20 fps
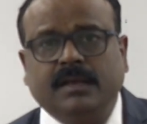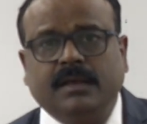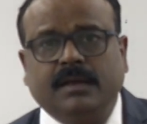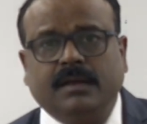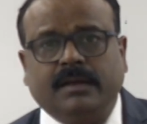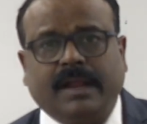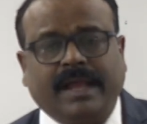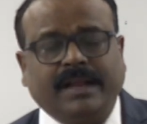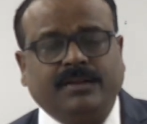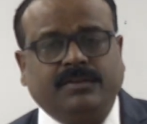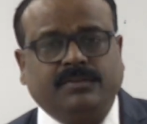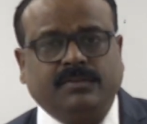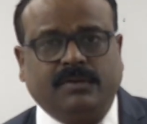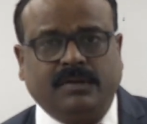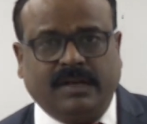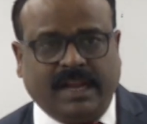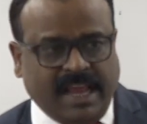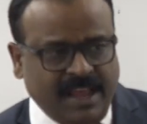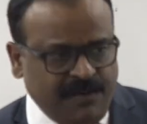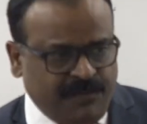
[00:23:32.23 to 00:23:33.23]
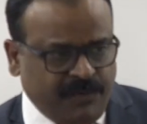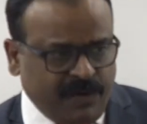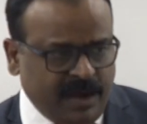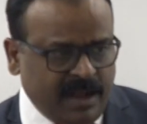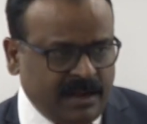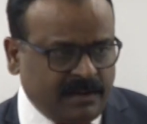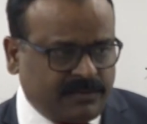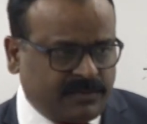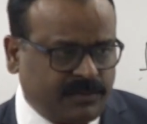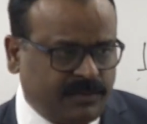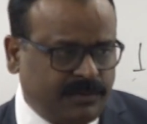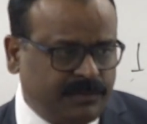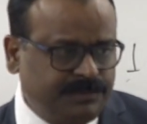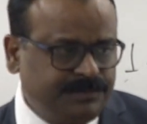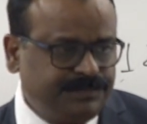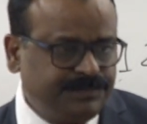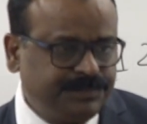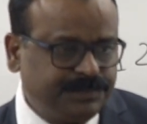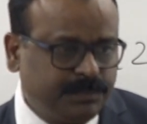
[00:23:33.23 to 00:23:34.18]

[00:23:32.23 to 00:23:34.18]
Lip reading: right to life also.